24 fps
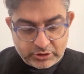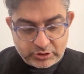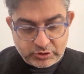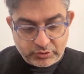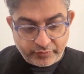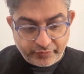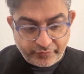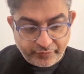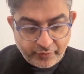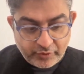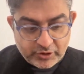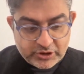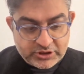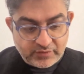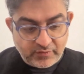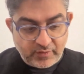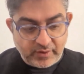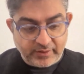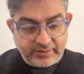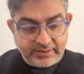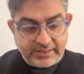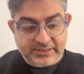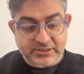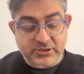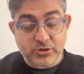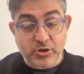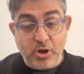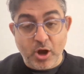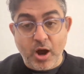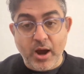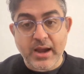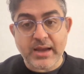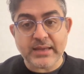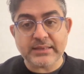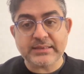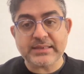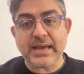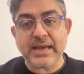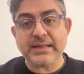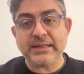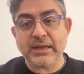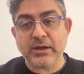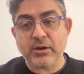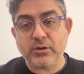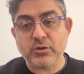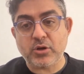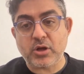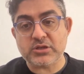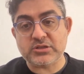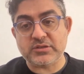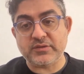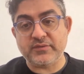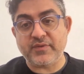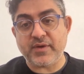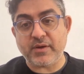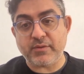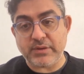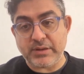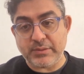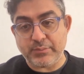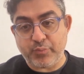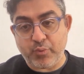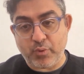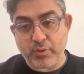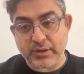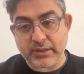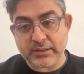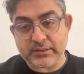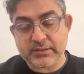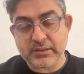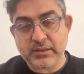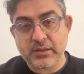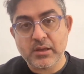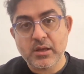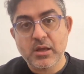So first of all, yes, diet and hair loss are very important.